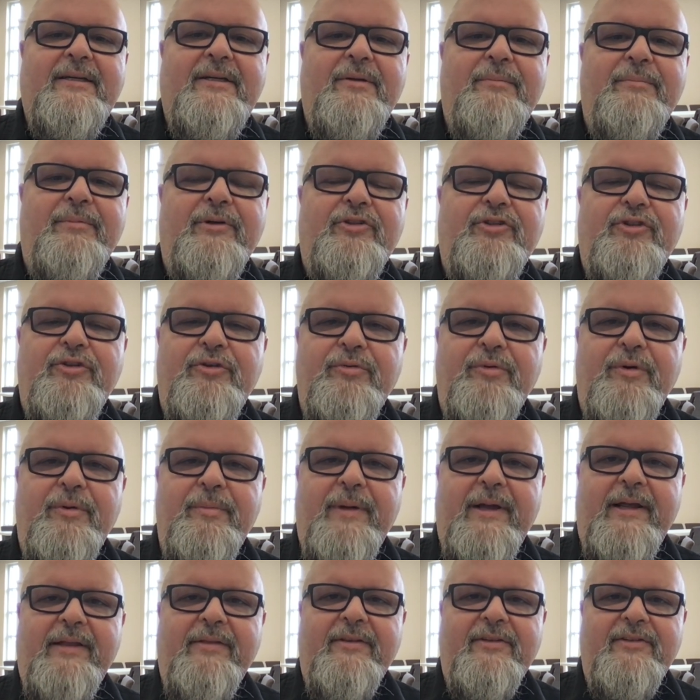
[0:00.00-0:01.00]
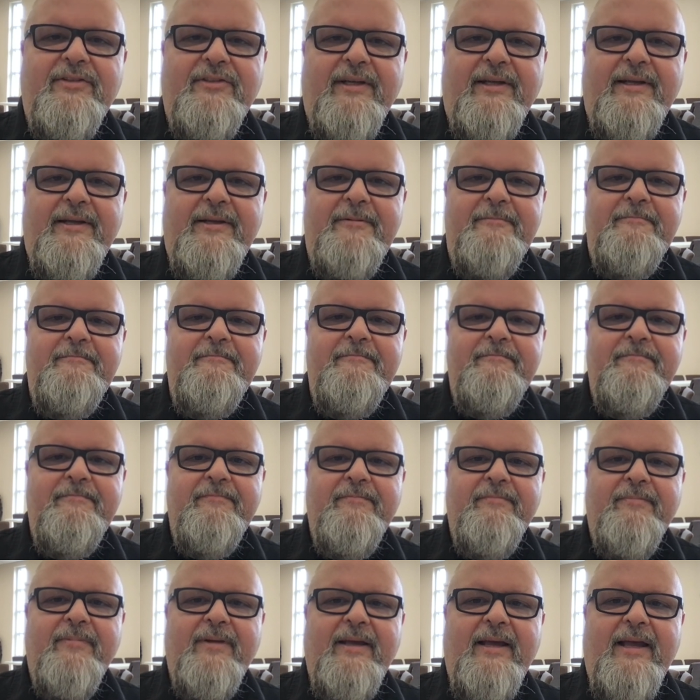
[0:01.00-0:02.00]
but you remain the same,
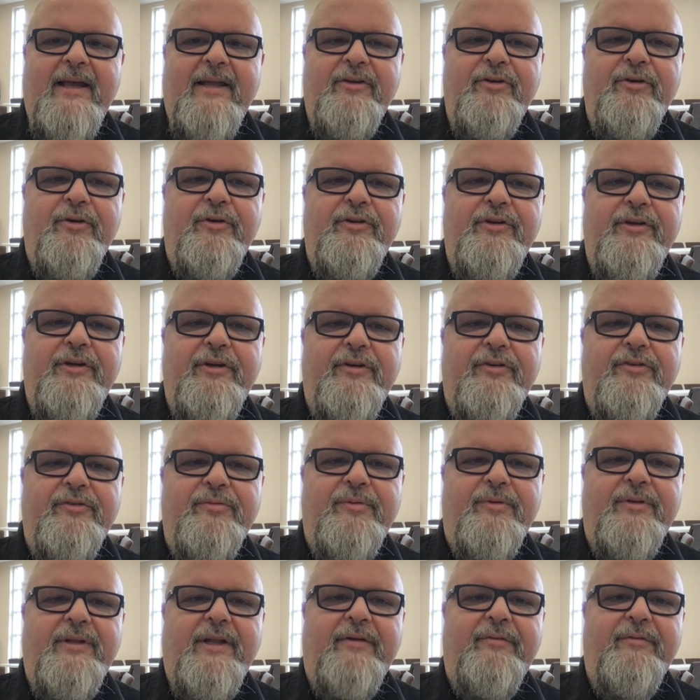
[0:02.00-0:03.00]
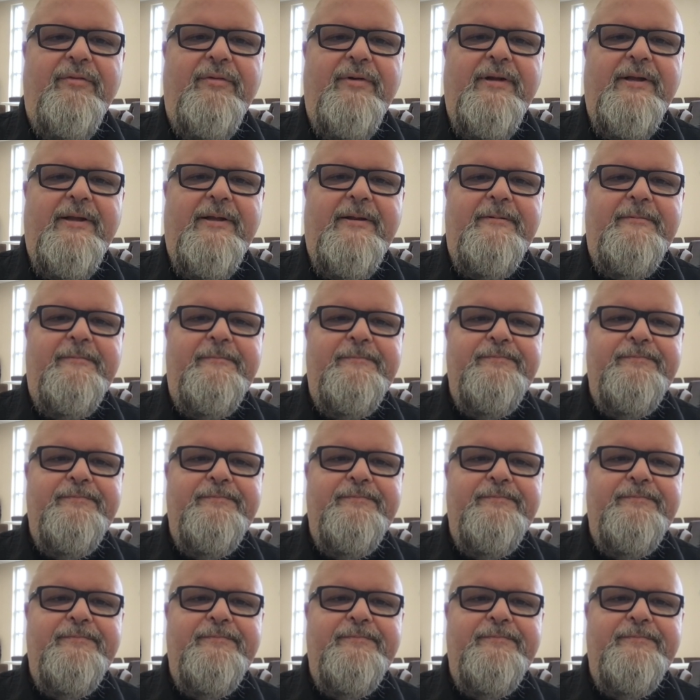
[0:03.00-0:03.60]
and your years will never end."